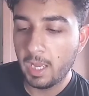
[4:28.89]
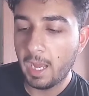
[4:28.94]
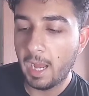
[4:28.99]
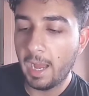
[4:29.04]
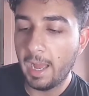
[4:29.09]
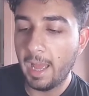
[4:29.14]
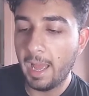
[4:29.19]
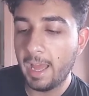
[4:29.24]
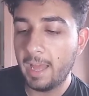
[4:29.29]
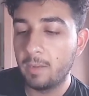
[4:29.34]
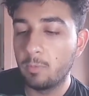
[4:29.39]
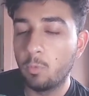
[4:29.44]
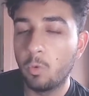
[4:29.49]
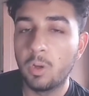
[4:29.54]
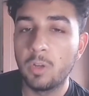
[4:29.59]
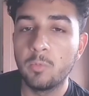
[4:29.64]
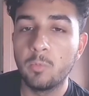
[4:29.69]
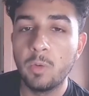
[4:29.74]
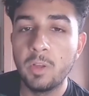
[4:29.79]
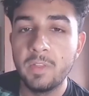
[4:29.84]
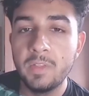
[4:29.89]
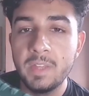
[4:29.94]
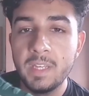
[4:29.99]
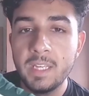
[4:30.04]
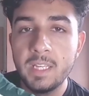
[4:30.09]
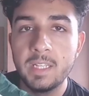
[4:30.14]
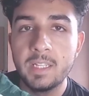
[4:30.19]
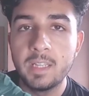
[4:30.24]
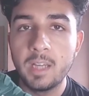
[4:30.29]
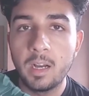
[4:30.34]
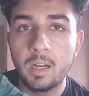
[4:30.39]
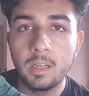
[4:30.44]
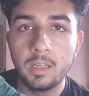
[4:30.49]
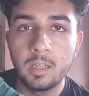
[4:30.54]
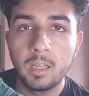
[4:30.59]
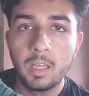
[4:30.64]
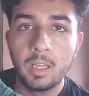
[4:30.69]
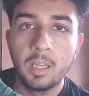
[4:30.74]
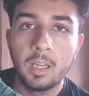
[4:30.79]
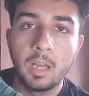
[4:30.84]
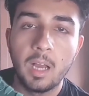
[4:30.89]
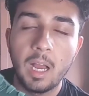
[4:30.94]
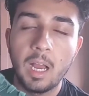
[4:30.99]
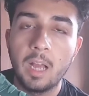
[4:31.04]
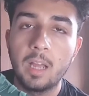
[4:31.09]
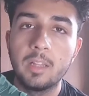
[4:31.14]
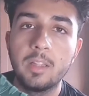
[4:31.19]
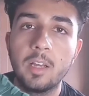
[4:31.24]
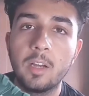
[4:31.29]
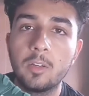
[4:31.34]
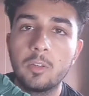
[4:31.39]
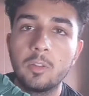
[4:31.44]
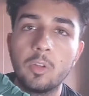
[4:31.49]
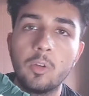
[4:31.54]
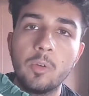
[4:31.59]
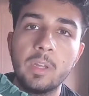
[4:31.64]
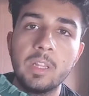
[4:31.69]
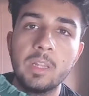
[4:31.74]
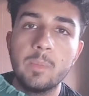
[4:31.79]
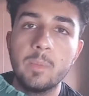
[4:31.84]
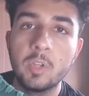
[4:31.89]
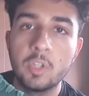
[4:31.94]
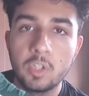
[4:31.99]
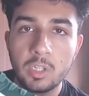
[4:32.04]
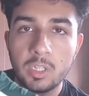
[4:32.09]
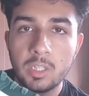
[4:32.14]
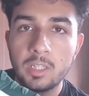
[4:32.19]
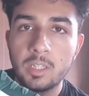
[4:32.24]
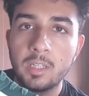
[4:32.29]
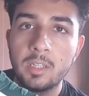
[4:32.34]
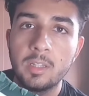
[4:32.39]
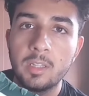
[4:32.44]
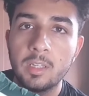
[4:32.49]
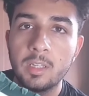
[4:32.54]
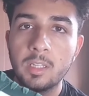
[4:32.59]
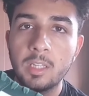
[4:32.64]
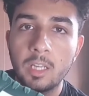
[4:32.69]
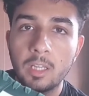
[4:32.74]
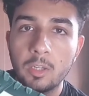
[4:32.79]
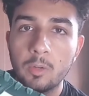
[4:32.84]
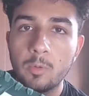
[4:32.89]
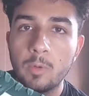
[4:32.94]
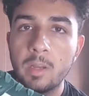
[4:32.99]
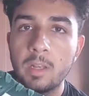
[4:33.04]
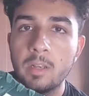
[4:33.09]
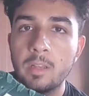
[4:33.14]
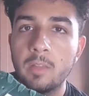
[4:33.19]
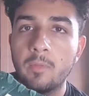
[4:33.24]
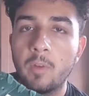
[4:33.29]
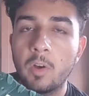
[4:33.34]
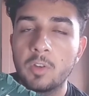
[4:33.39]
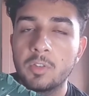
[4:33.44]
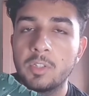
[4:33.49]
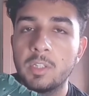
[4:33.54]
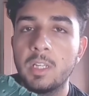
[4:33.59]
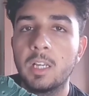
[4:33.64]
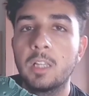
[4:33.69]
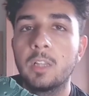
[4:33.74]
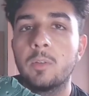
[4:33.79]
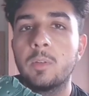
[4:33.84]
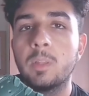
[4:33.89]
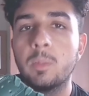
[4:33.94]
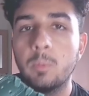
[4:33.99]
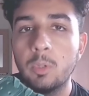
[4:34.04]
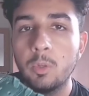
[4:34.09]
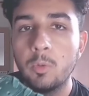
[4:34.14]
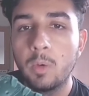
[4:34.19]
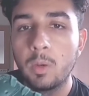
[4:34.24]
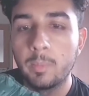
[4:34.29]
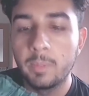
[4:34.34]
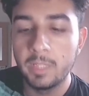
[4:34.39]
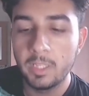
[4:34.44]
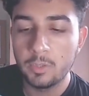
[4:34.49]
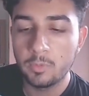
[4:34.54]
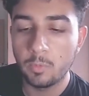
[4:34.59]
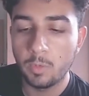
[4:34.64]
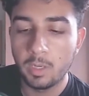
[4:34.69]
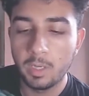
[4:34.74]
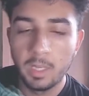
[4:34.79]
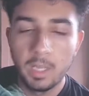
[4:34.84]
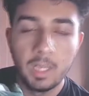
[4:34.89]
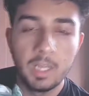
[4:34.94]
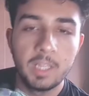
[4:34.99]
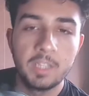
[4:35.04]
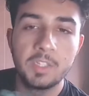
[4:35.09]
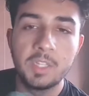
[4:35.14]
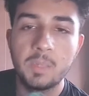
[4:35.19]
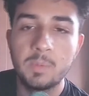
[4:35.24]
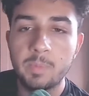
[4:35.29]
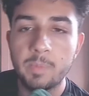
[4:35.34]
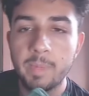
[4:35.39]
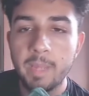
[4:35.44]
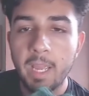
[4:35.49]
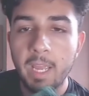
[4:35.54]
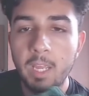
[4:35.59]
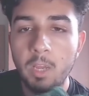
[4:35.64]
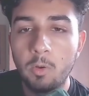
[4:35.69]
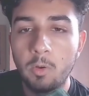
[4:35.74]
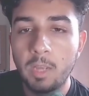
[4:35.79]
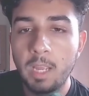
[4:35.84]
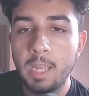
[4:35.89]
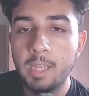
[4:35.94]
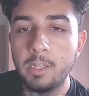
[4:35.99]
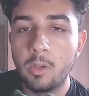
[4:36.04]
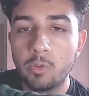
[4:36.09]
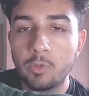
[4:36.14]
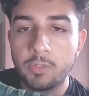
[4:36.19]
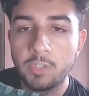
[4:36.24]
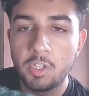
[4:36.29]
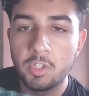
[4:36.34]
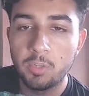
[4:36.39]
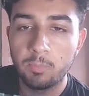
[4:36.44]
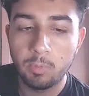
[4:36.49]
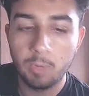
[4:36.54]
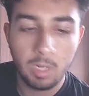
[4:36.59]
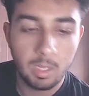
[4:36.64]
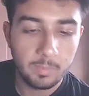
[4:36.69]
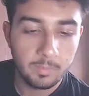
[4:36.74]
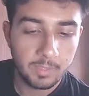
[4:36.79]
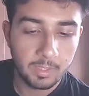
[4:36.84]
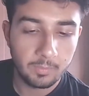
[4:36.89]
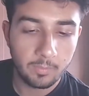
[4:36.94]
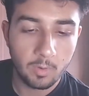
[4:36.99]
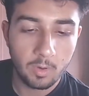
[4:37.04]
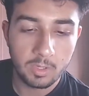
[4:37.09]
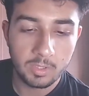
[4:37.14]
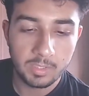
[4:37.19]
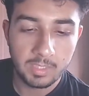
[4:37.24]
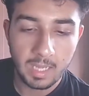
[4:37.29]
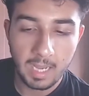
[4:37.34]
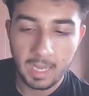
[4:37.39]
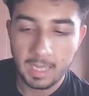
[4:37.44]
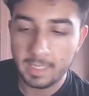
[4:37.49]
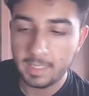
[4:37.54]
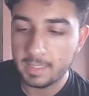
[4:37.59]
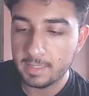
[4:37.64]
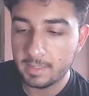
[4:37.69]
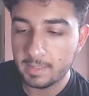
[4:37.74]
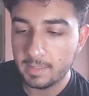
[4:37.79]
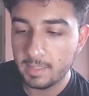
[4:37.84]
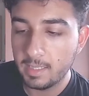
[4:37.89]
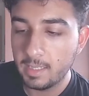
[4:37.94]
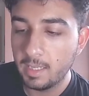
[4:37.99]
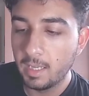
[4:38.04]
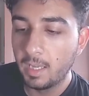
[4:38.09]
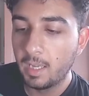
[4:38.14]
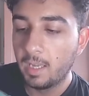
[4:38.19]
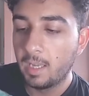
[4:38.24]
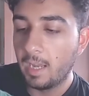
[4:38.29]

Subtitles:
I had one with the Dunk dunk low in the Michigan, the yellow and the varsity yellow and the blue one, but this one seems to be a-okay. No stitching problems as far as the eye can see.